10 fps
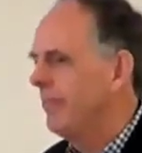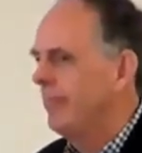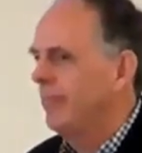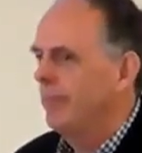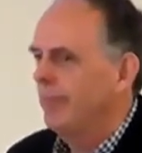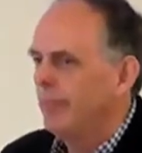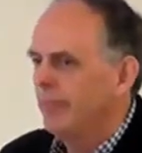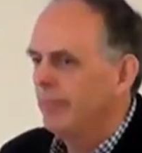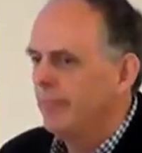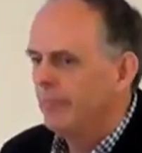
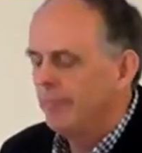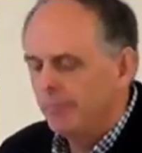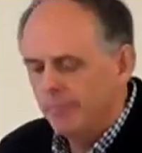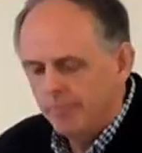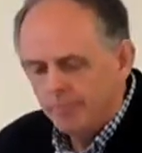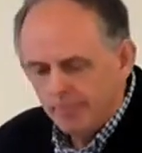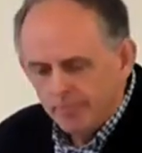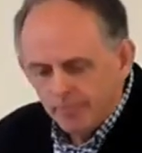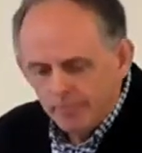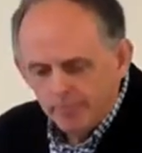
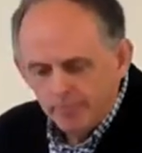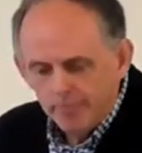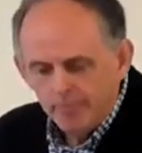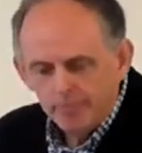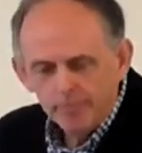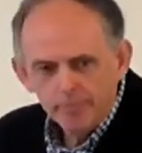(no one is talking)